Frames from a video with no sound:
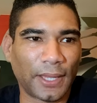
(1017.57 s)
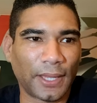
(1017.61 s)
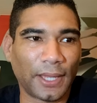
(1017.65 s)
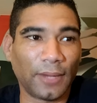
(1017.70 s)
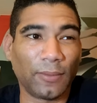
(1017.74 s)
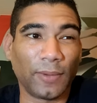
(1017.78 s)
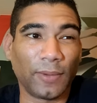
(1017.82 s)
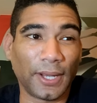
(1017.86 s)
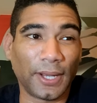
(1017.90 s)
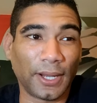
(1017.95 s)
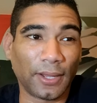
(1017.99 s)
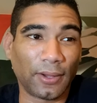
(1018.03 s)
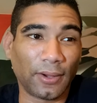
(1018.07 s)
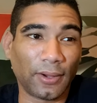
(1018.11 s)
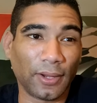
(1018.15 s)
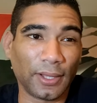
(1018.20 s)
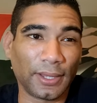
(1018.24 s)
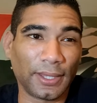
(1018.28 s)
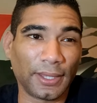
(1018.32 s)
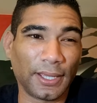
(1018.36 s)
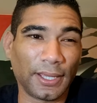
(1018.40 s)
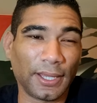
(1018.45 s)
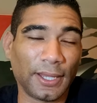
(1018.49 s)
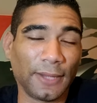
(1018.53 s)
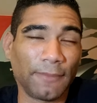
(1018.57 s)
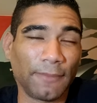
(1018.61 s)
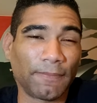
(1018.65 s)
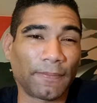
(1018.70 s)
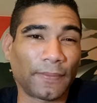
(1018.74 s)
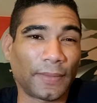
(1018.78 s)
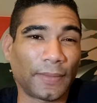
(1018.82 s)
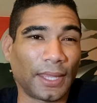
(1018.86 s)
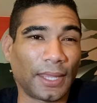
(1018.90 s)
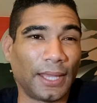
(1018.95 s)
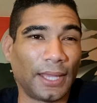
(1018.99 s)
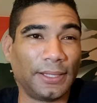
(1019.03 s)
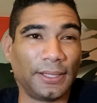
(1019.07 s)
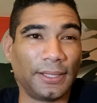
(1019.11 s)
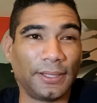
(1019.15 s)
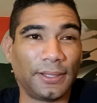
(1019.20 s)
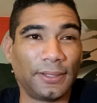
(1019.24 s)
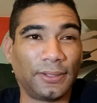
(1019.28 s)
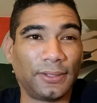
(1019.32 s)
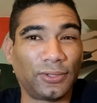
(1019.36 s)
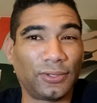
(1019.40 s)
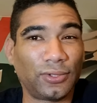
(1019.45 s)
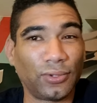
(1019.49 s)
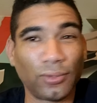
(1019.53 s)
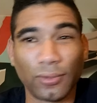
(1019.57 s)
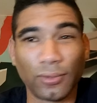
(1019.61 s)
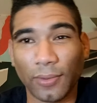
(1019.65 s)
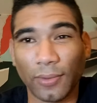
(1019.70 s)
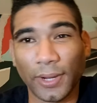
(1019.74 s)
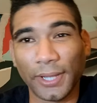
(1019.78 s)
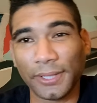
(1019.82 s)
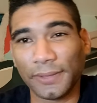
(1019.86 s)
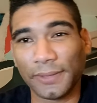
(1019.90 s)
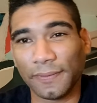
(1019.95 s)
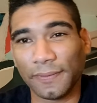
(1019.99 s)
And when I got there, I did two great